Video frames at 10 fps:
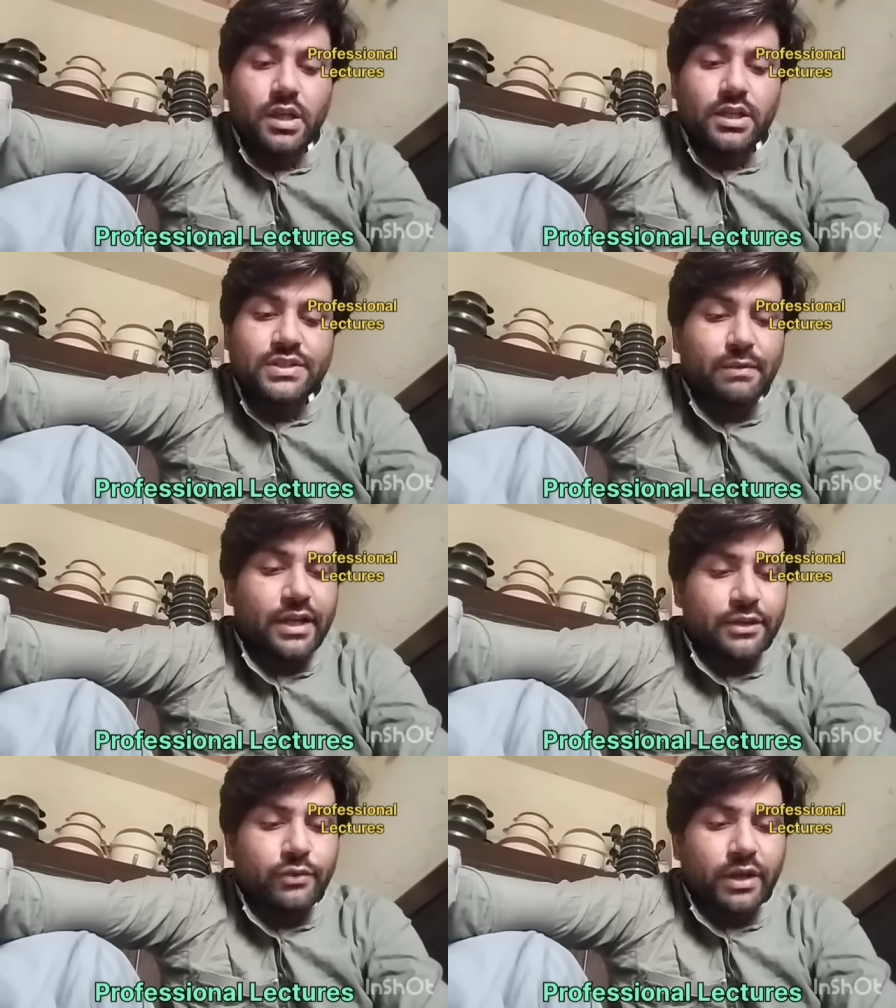Some are
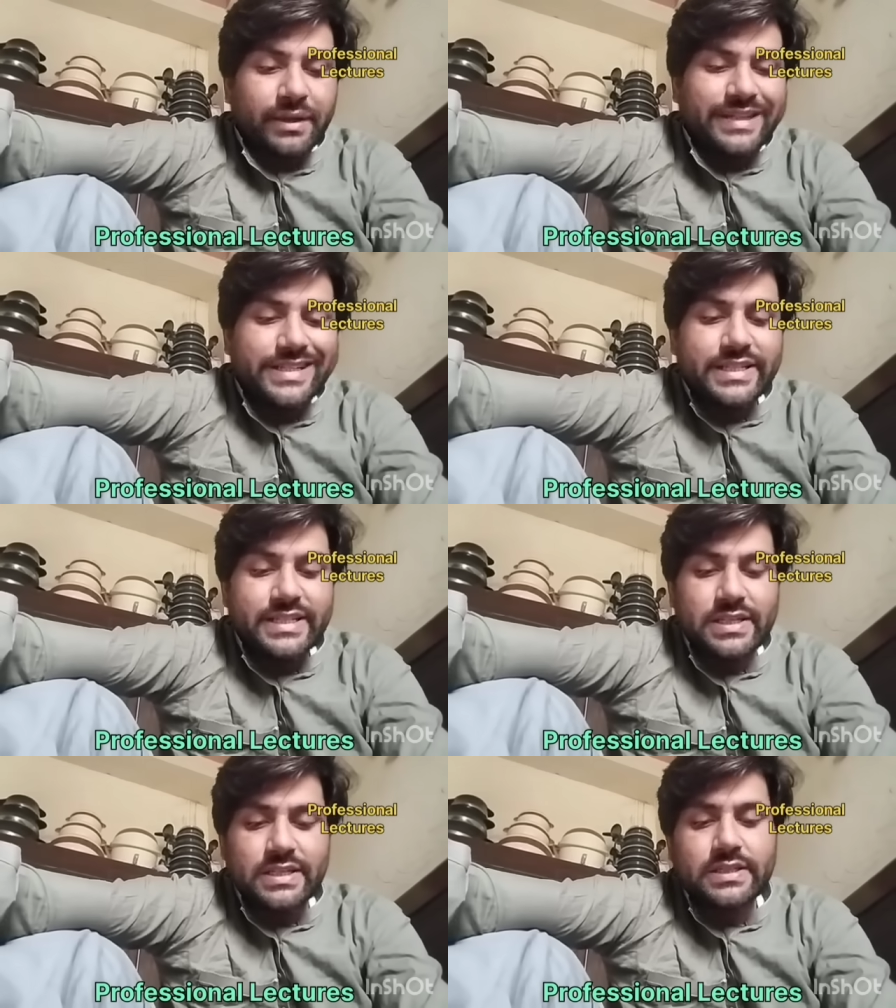environmental
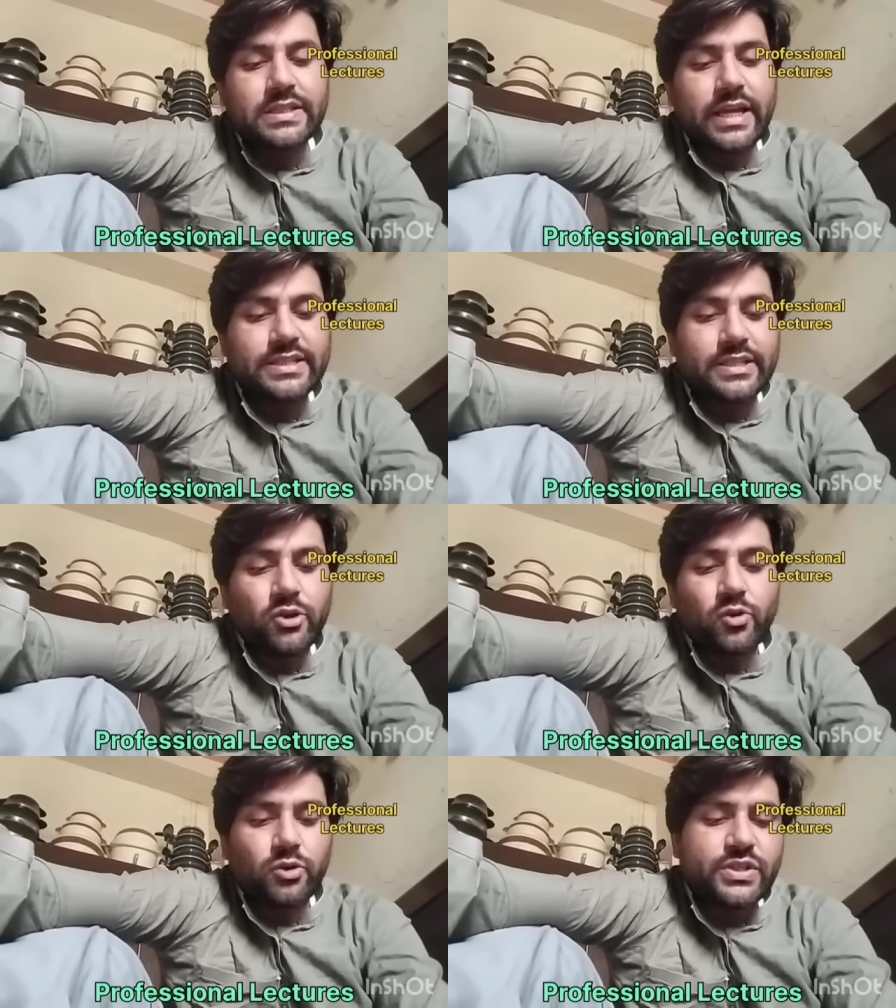diseases like
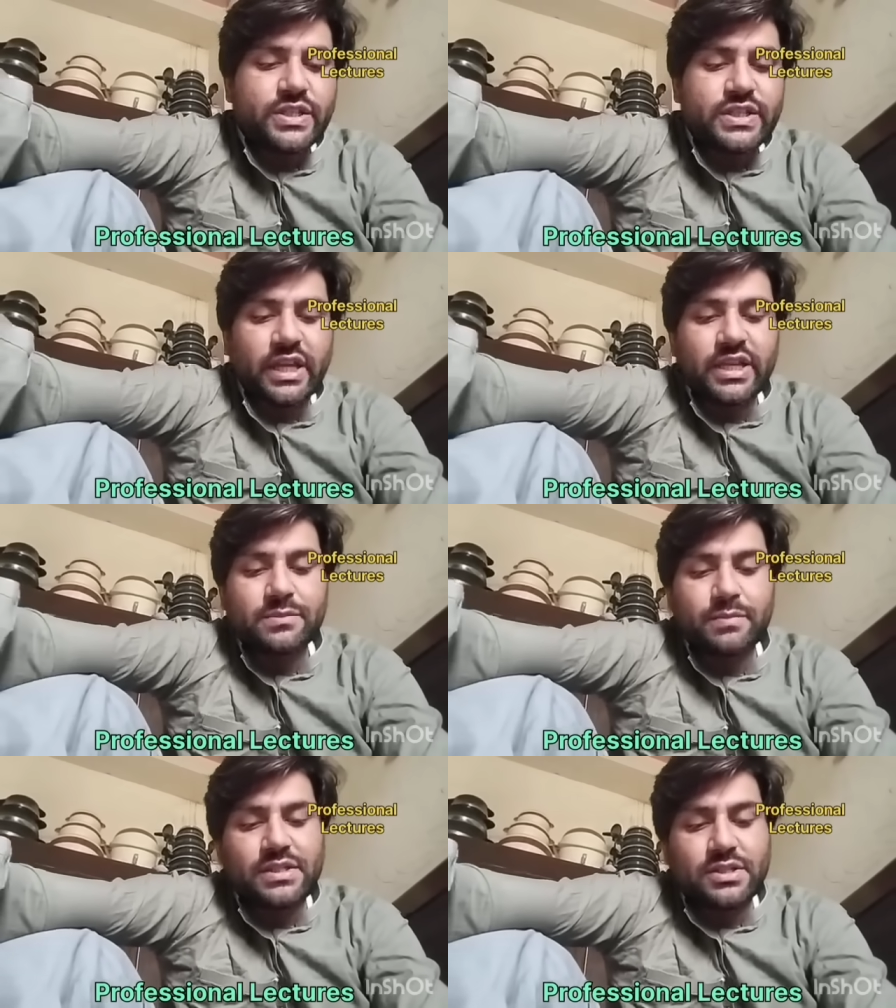silicosis,
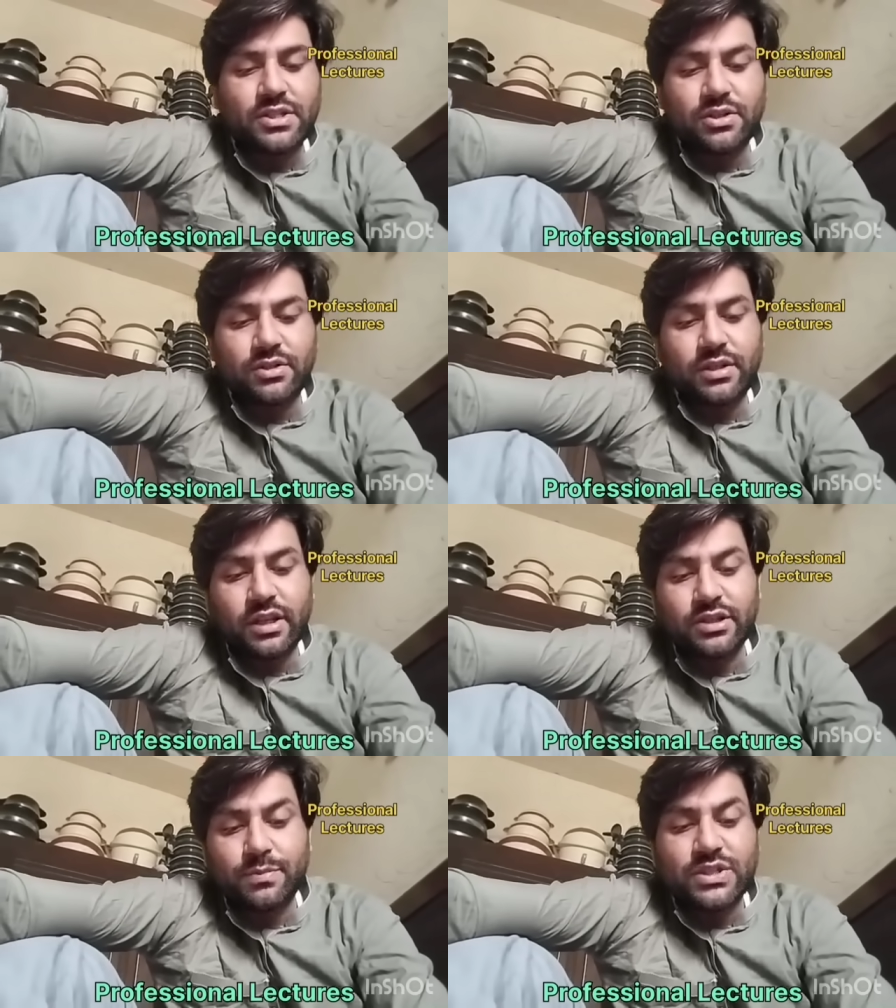
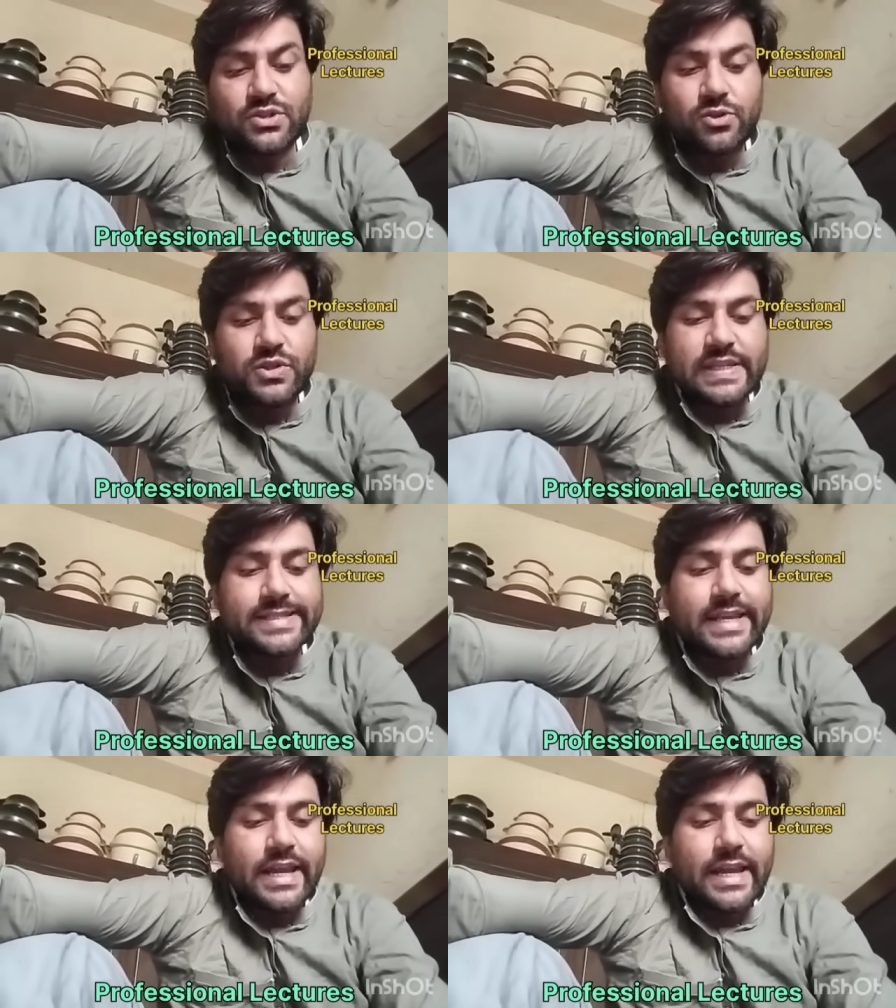asbestosis,